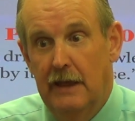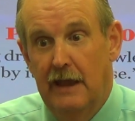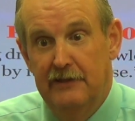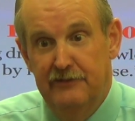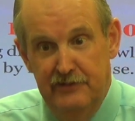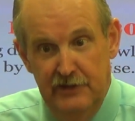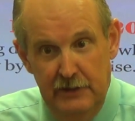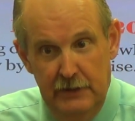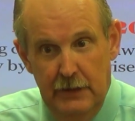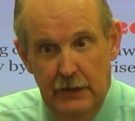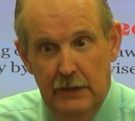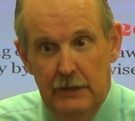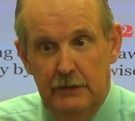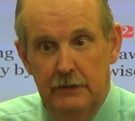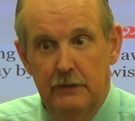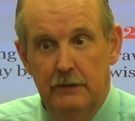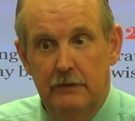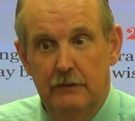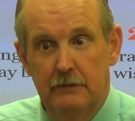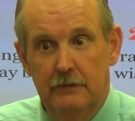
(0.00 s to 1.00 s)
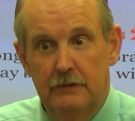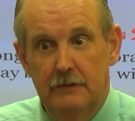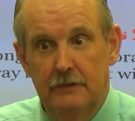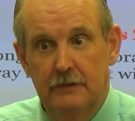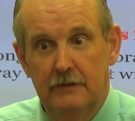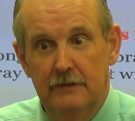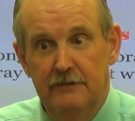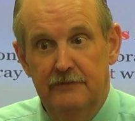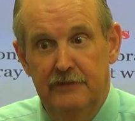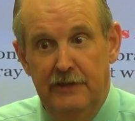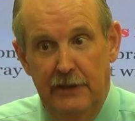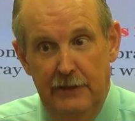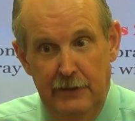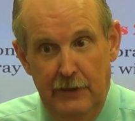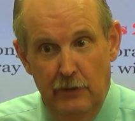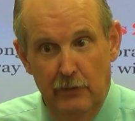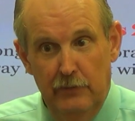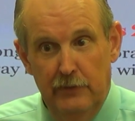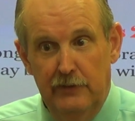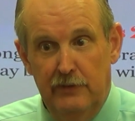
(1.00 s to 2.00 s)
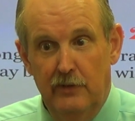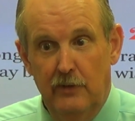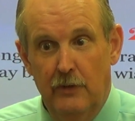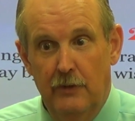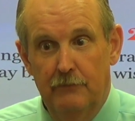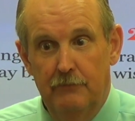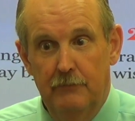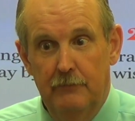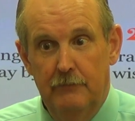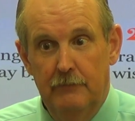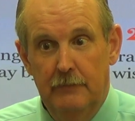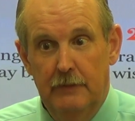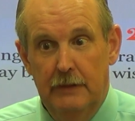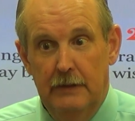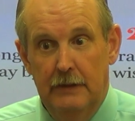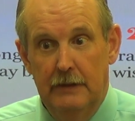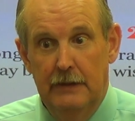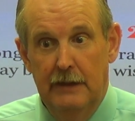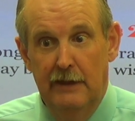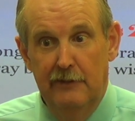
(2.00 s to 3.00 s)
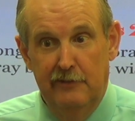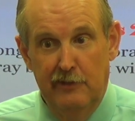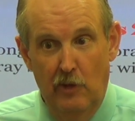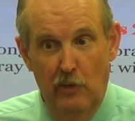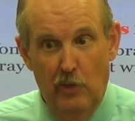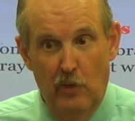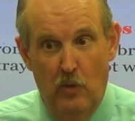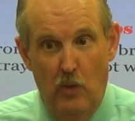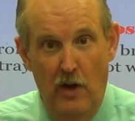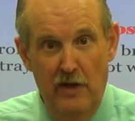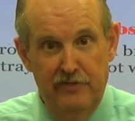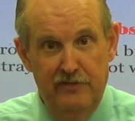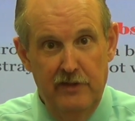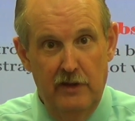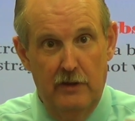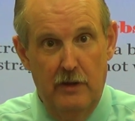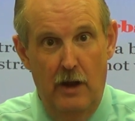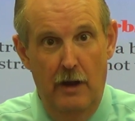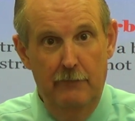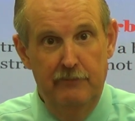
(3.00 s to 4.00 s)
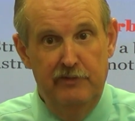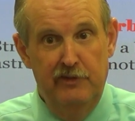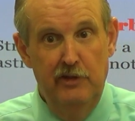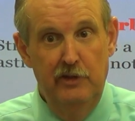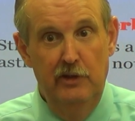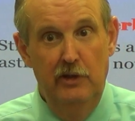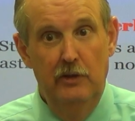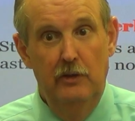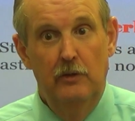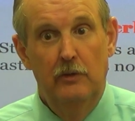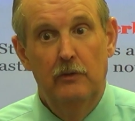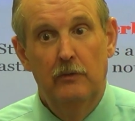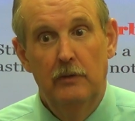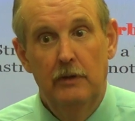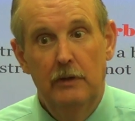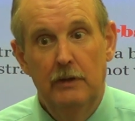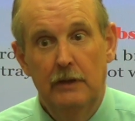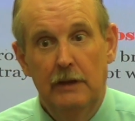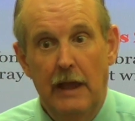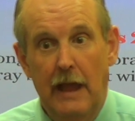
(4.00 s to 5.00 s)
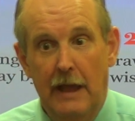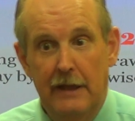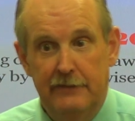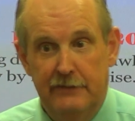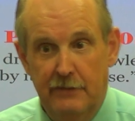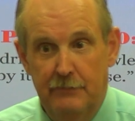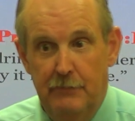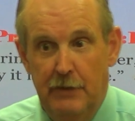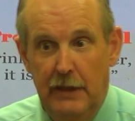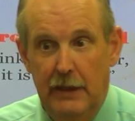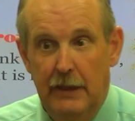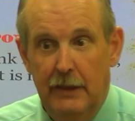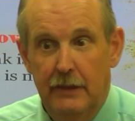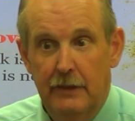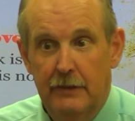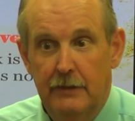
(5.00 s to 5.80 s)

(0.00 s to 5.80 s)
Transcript: And she did. She yielded to him. And so the question comes to you and to me.